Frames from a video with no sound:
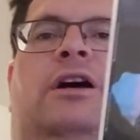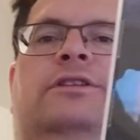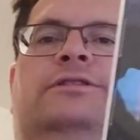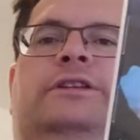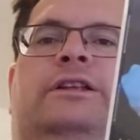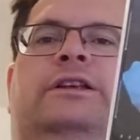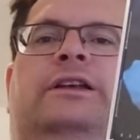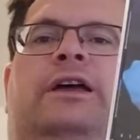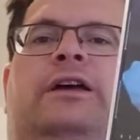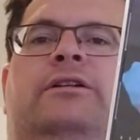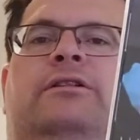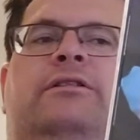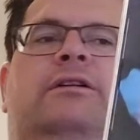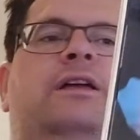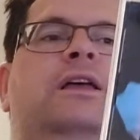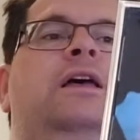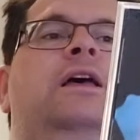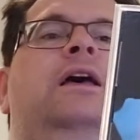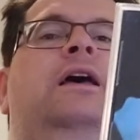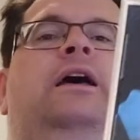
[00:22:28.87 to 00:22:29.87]
All Stand Together,
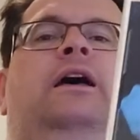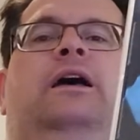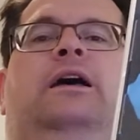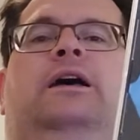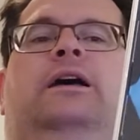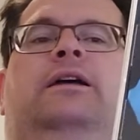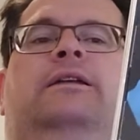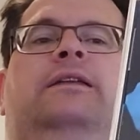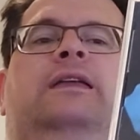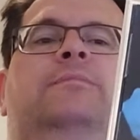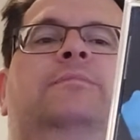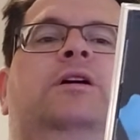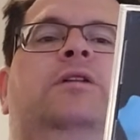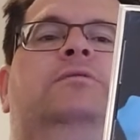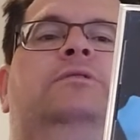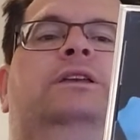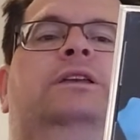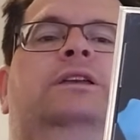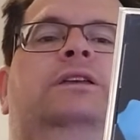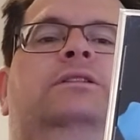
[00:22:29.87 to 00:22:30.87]
uh, came
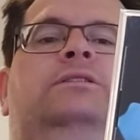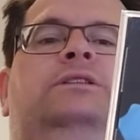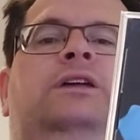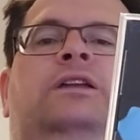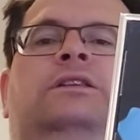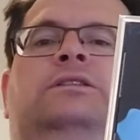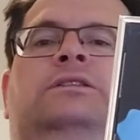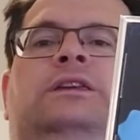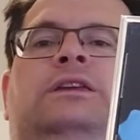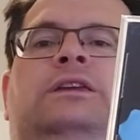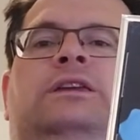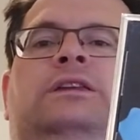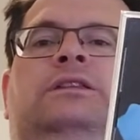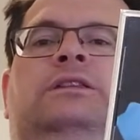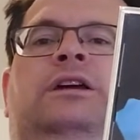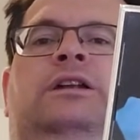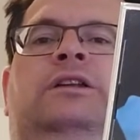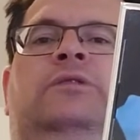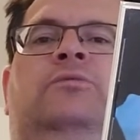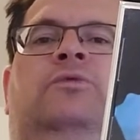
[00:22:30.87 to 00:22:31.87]
out in
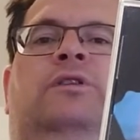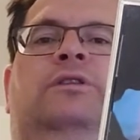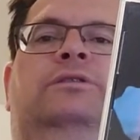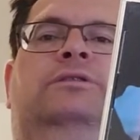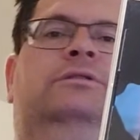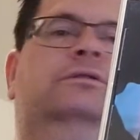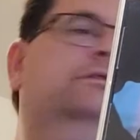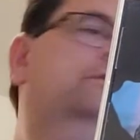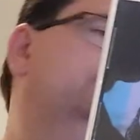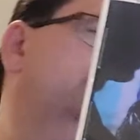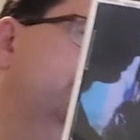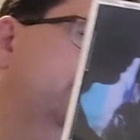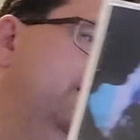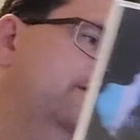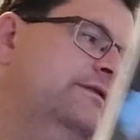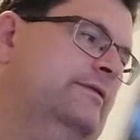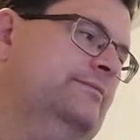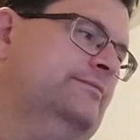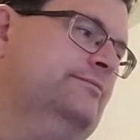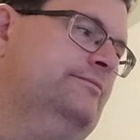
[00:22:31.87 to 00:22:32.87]
1991. There you
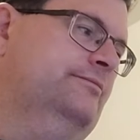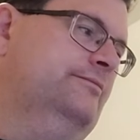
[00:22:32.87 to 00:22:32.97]
have it.